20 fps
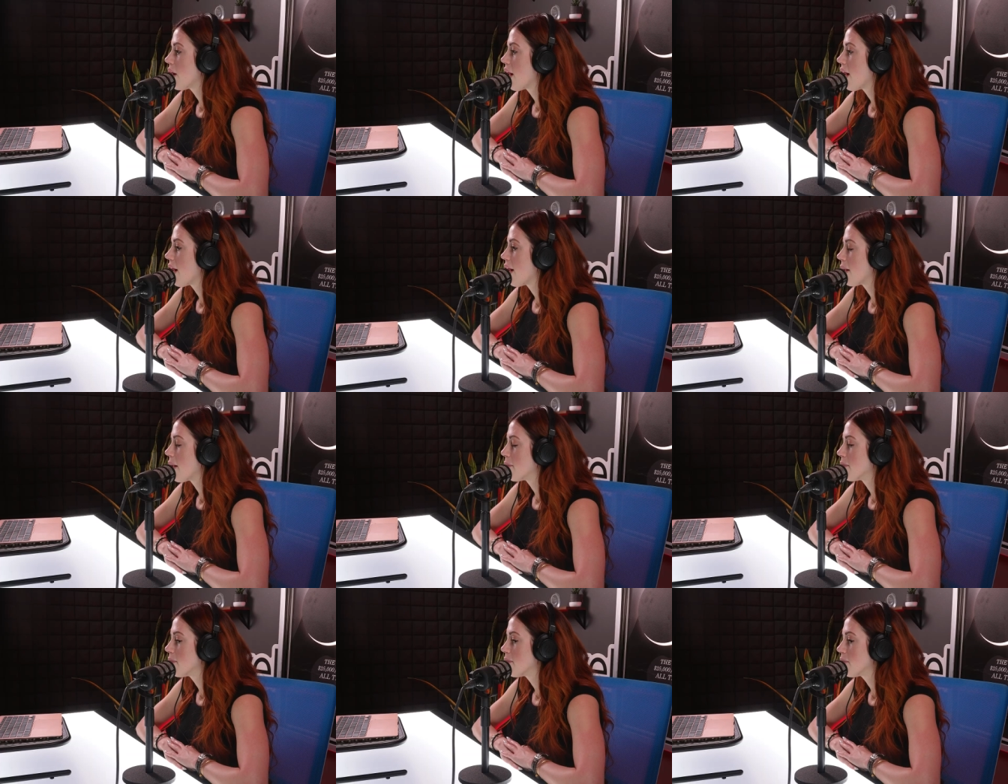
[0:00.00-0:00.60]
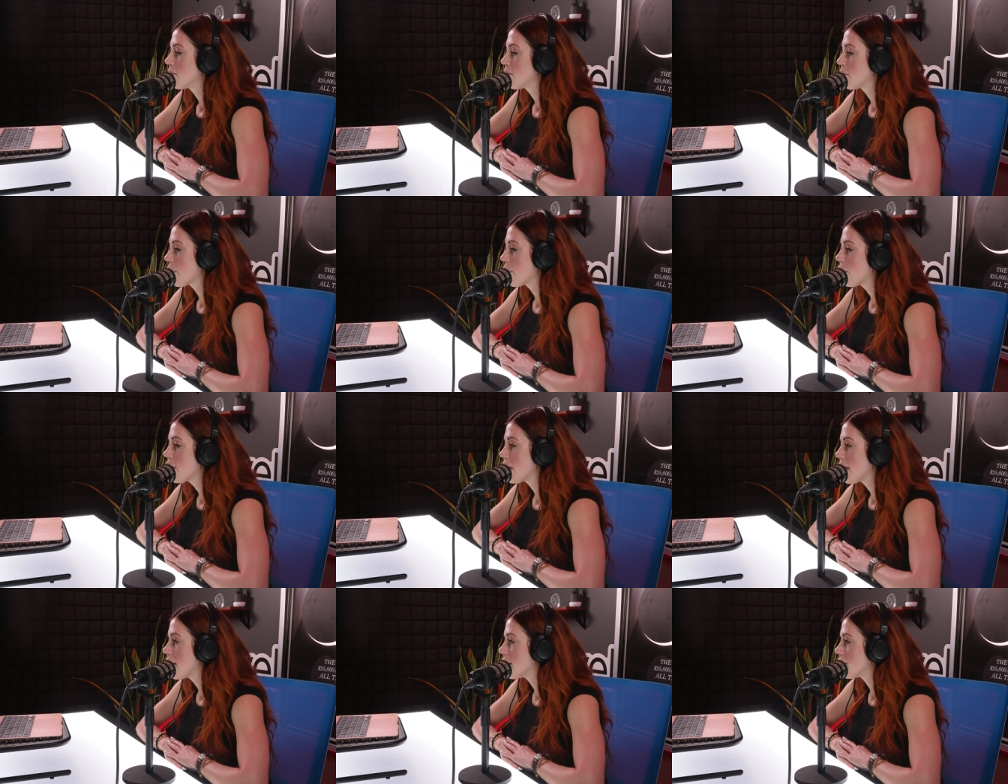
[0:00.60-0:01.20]
Um, put
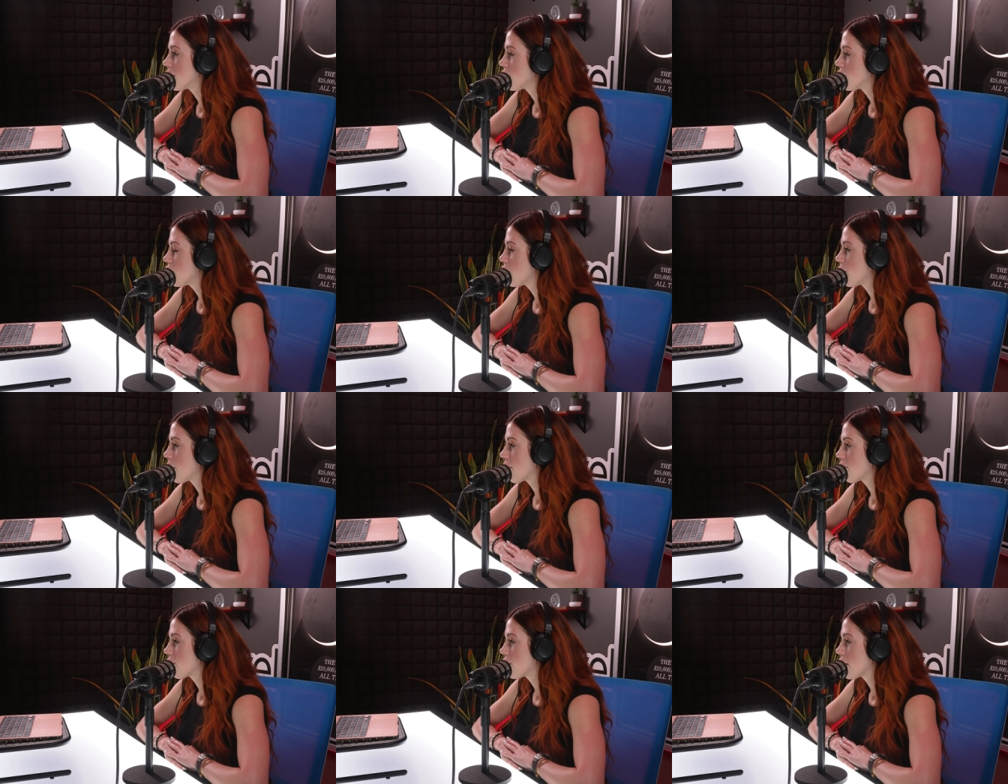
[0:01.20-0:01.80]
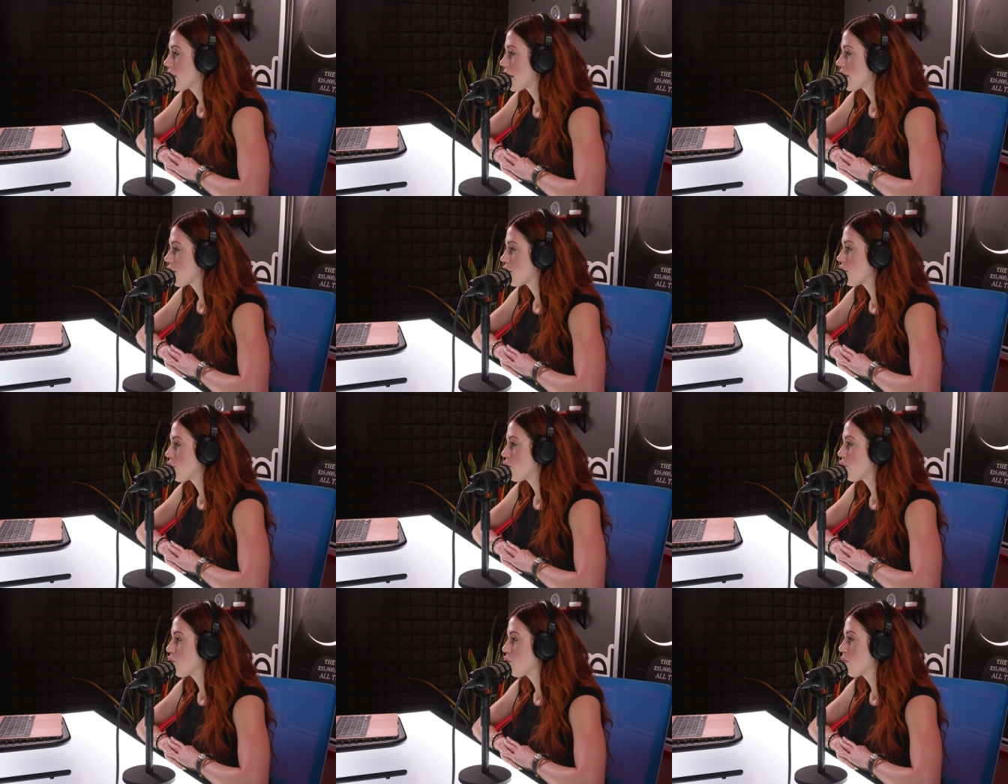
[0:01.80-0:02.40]
in. You know, I feel like
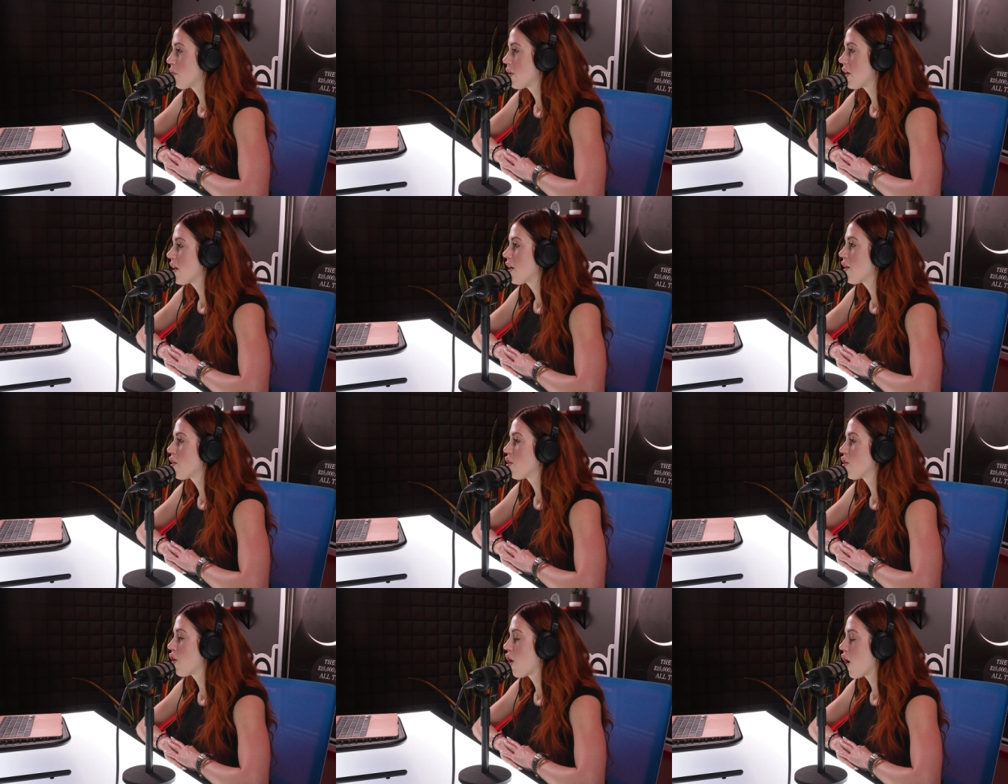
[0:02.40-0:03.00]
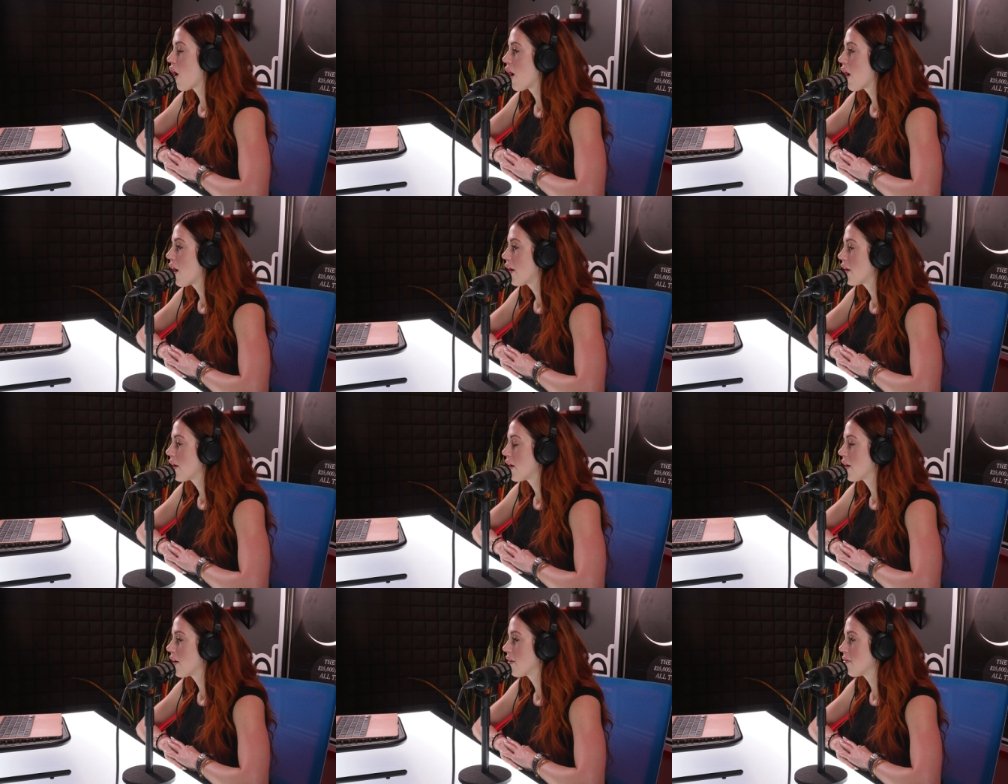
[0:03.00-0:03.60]
you've put in a lot
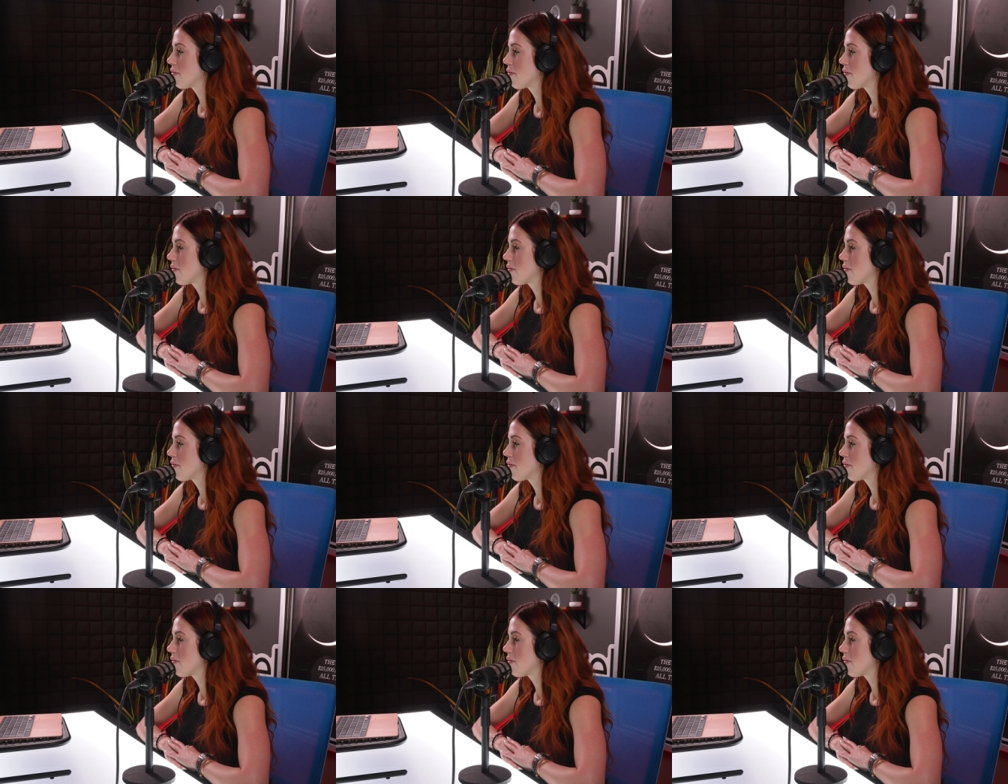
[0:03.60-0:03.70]
of